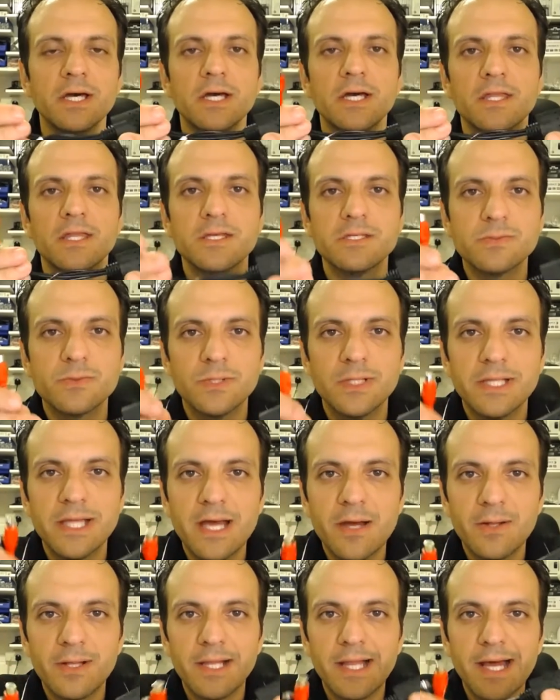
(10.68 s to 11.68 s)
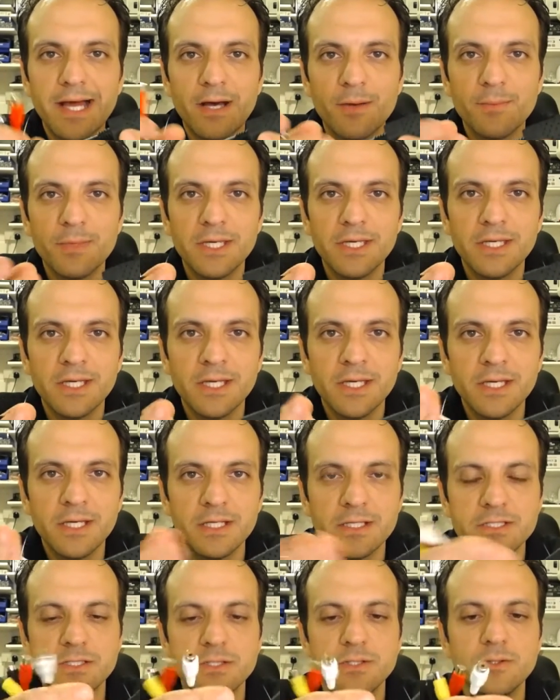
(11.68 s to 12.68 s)
This will now allow me
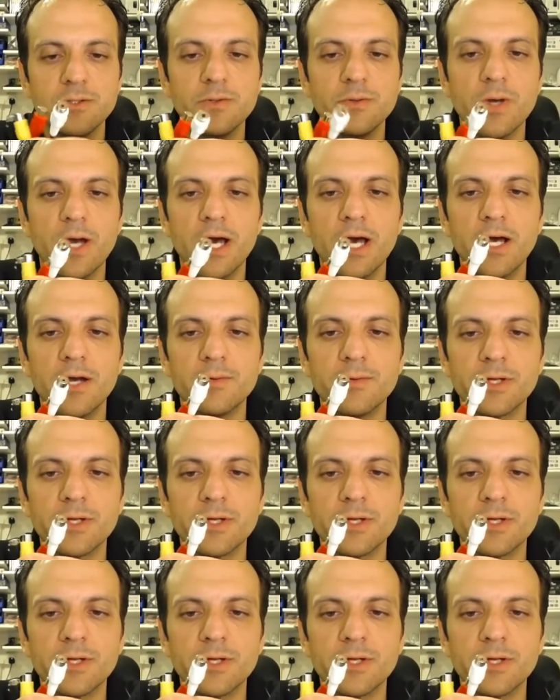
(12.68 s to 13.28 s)
to uh,